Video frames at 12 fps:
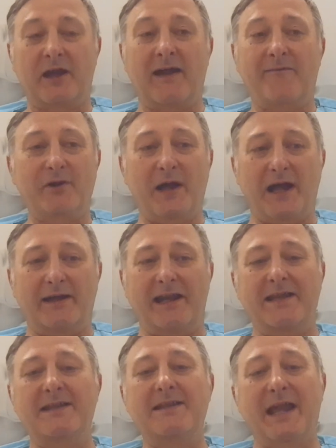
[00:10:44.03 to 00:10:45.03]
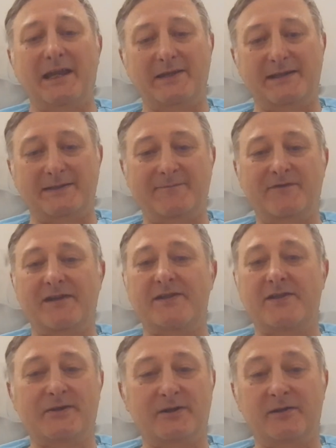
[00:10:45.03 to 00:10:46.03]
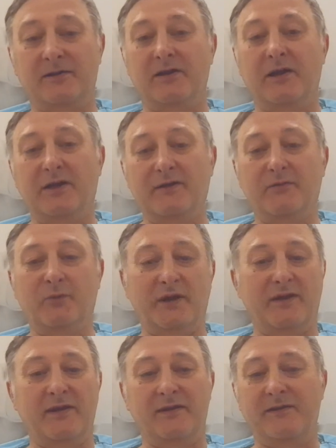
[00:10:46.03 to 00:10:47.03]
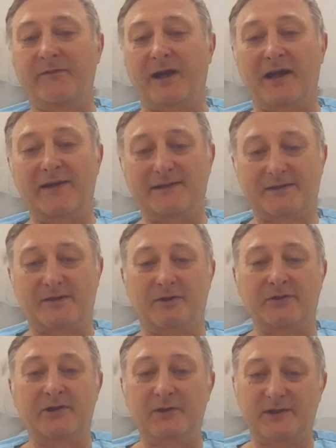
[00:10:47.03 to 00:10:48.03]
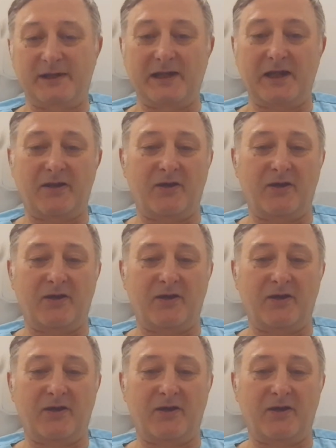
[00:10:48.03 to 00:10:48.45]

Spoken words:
Have you had any negatives at all with the device or using it?